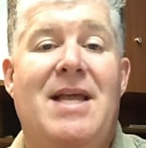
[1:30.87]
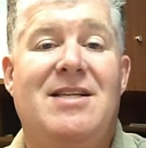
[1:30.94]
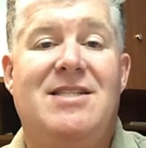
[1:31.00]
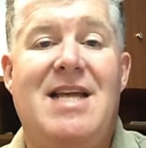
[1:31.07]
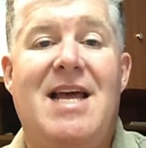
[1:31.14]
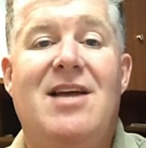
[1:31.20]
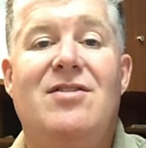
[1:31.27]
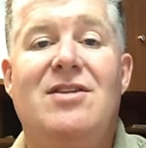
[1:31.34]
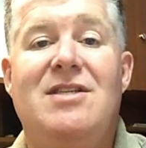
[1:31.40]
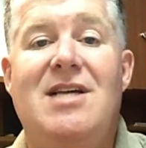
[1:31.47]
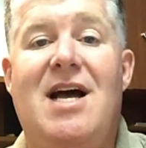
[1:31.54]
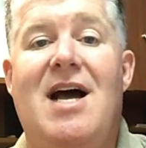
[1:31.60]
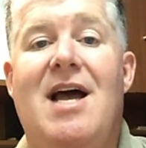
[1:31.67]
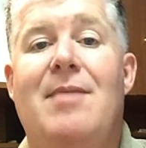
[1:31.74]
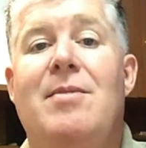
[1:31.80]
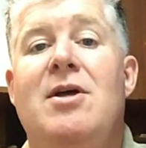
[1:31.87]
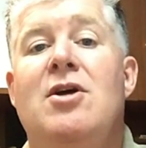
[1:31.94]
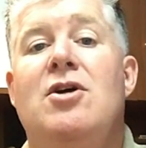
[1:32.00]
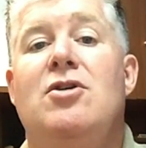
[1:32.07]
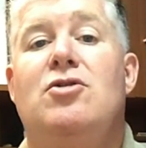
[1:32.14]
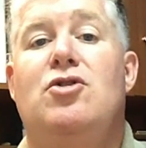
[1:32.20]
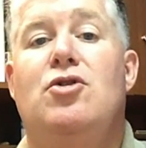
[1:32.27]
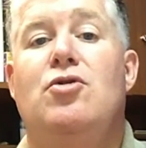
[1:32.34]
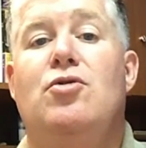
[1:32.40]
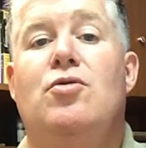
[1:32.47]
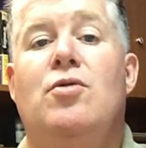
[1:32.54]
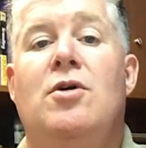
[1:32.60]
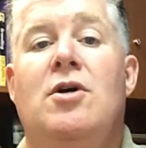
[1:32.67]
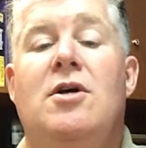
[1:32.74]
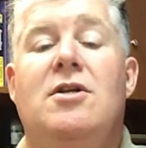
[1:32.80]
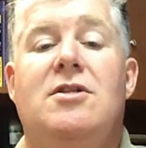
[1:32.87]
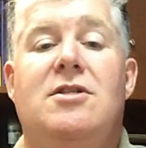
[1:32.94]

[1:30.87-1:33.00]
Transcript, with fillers: has taken the time to